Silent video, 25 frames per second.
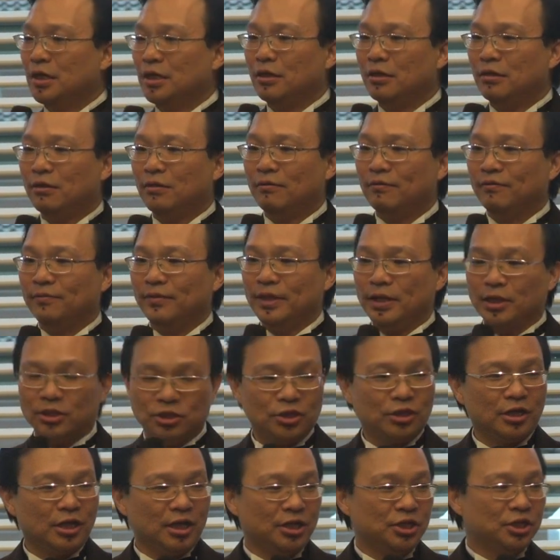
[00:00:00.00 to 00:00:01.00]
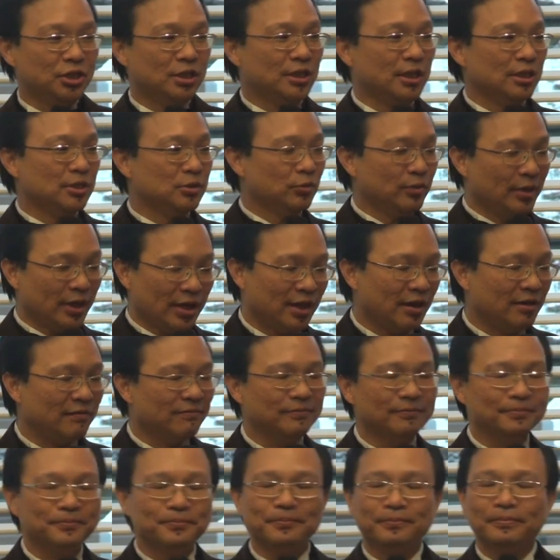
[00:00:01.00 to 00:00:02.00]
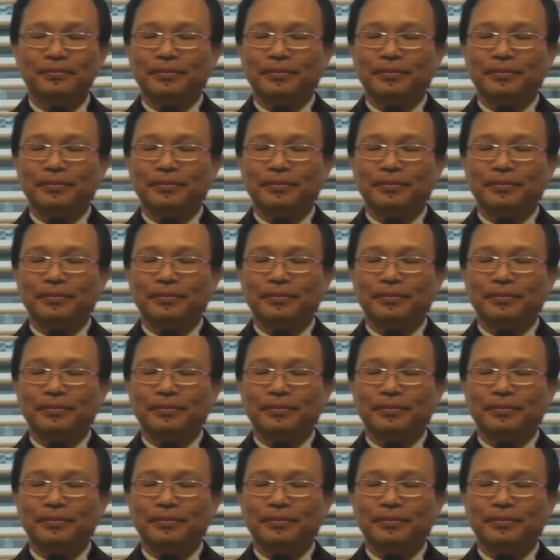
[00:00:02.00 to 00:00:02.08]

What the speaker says: of an education as we have,